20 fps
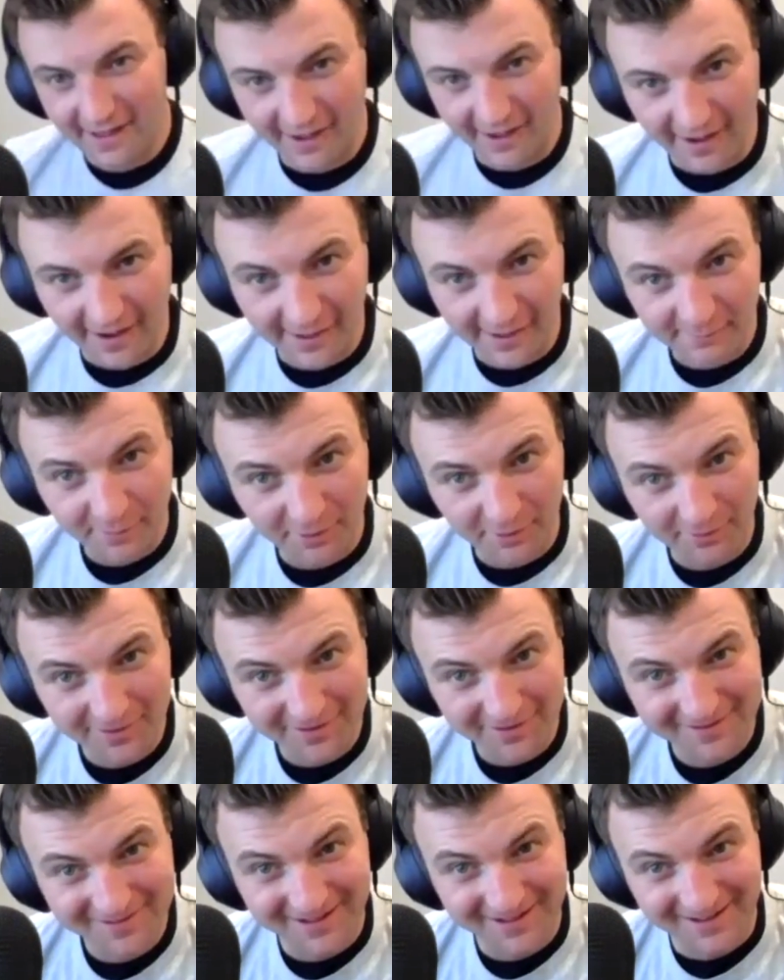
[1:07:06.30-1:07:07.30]
I'm going
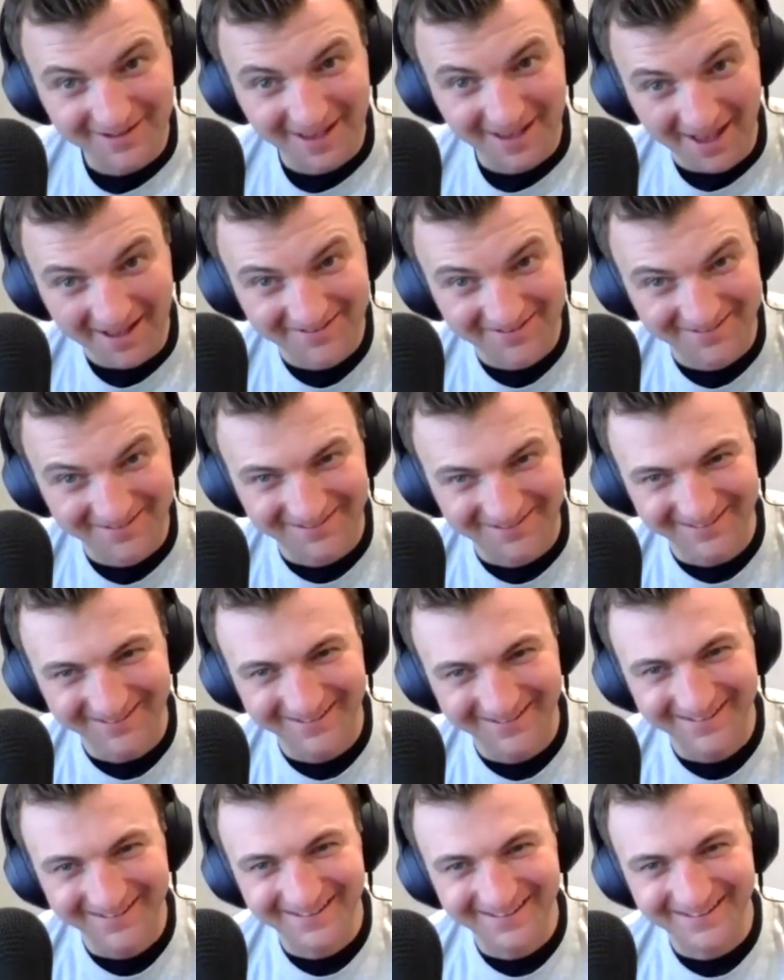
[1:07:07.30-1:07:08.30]
to say yes.
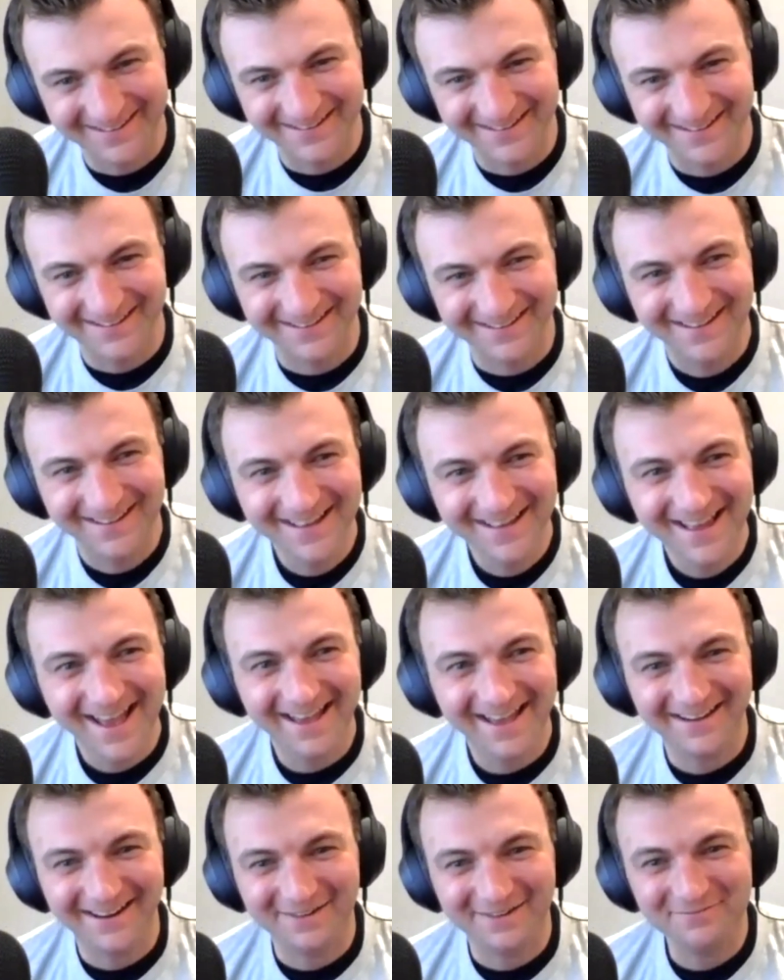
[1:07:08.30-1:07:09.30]

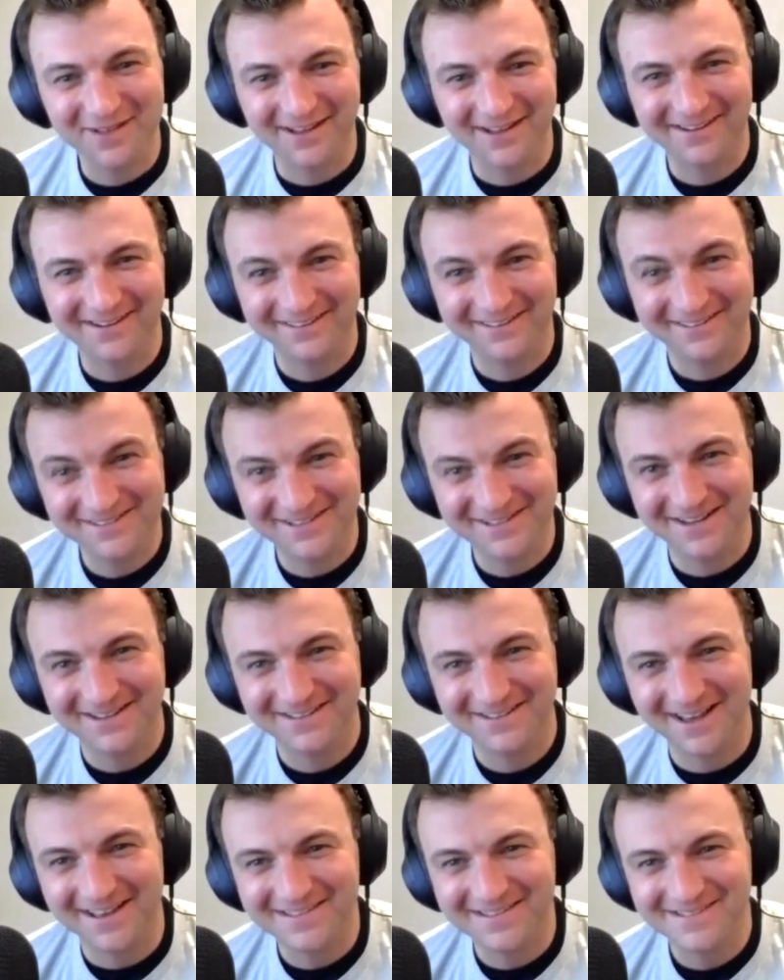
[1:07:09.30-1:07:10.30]
And I'm not going to say
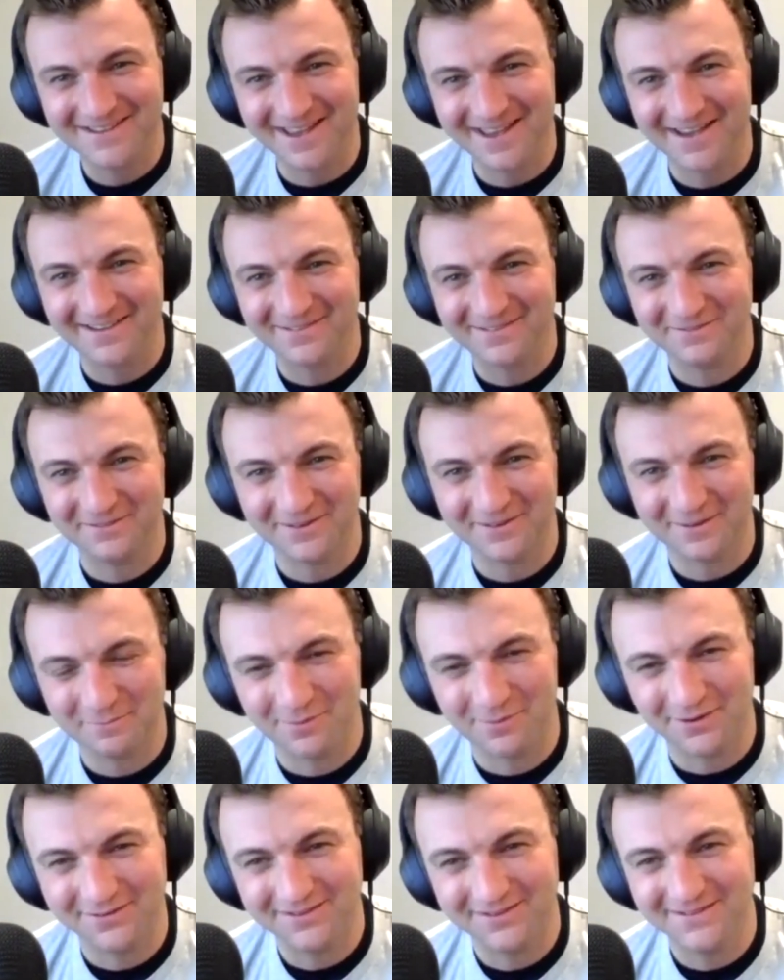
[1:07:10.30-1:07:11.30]
yes out of
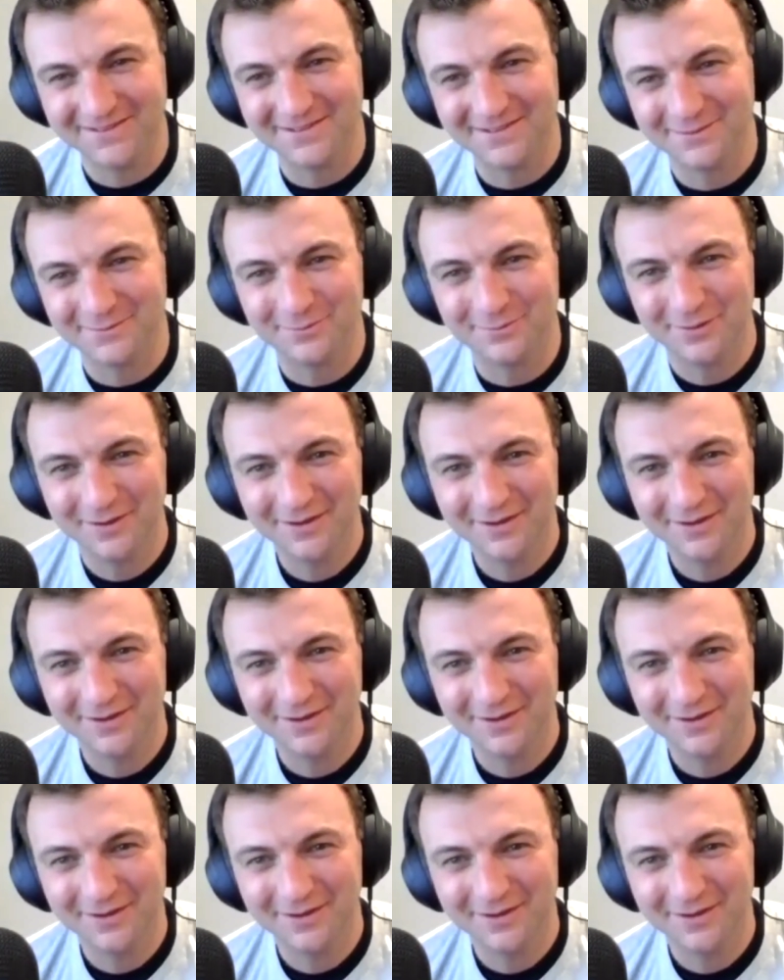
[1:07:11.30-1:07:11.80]
abundance of